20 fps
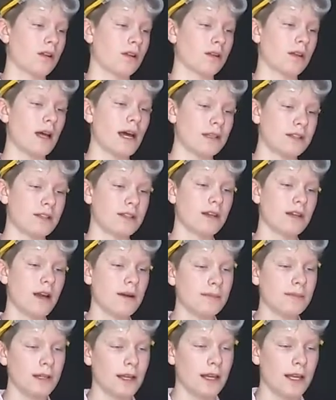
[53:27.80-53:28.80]
Last
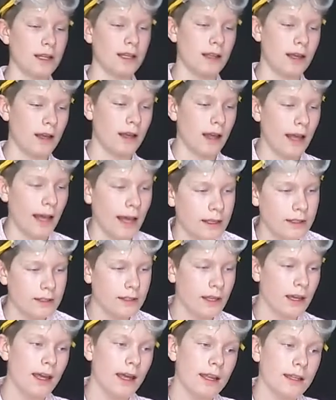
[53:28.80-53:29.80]
time to
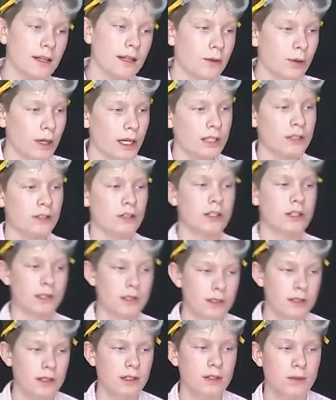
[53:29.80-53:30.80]
ask any
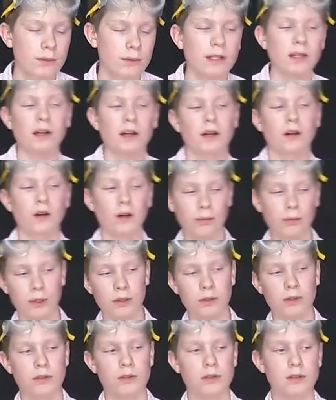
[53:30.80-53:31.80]
questions because we are
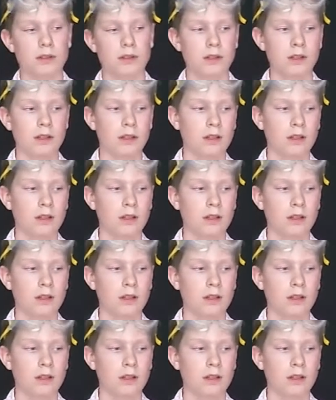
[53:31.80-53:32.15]
almost